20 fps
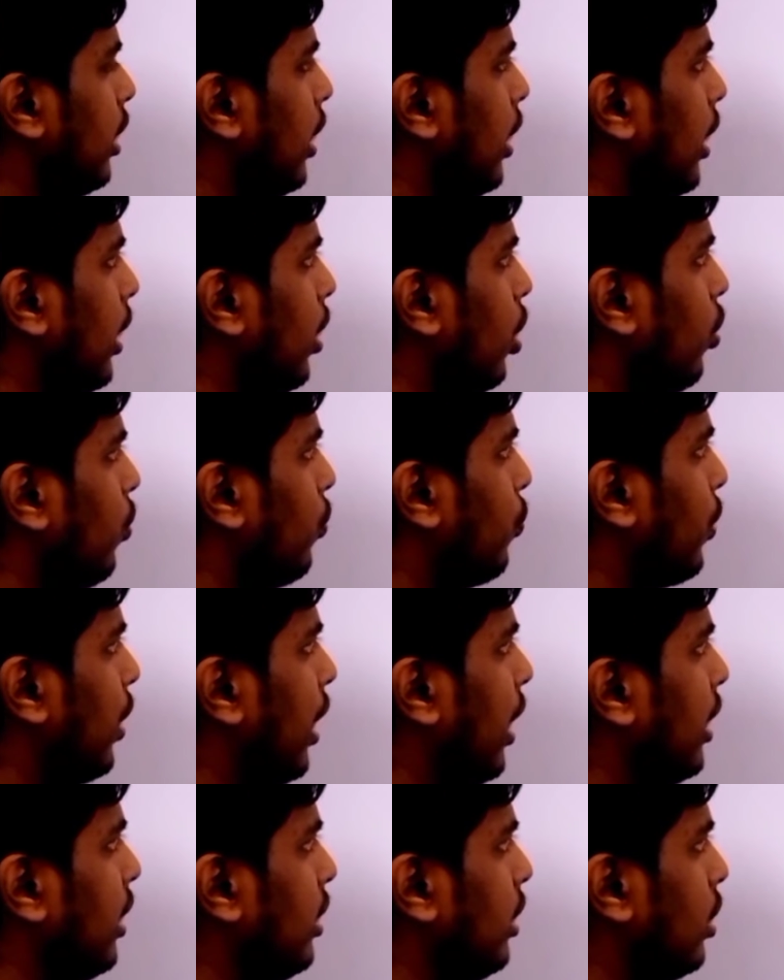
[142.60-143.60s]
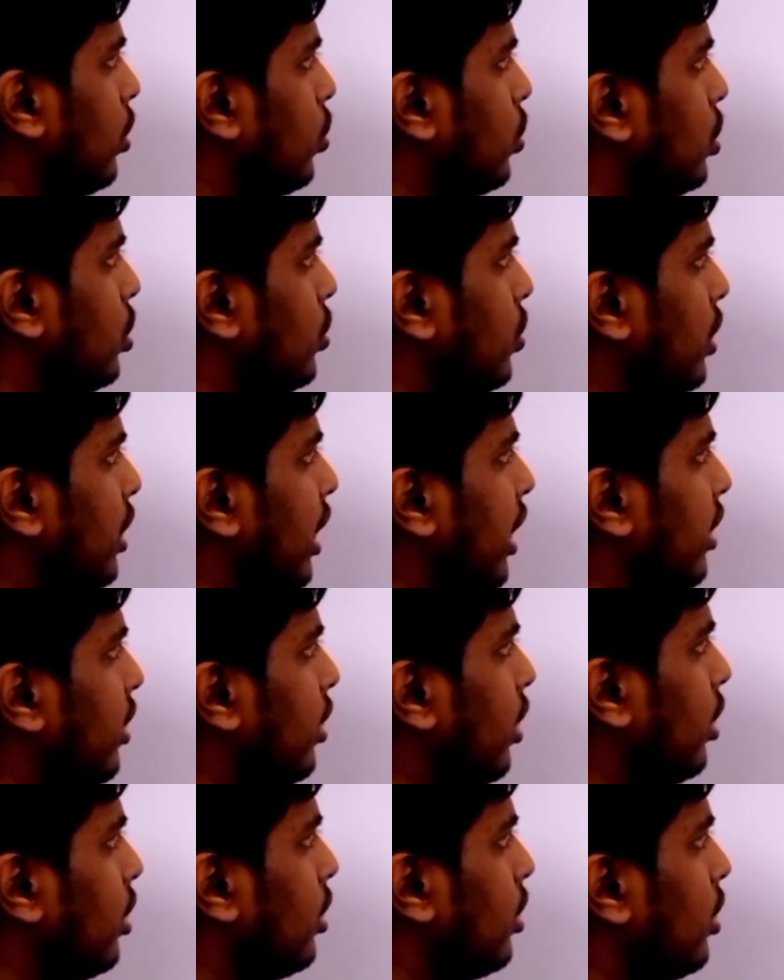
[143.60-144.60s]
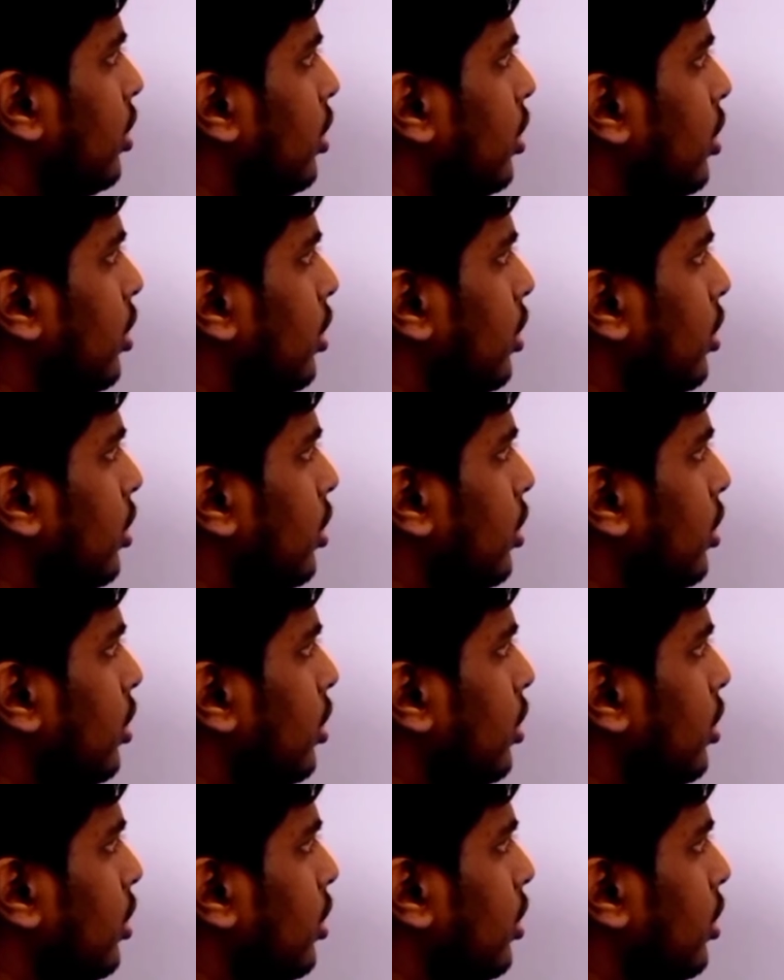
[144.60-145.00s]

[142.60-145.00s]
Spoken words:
a of I equals to data,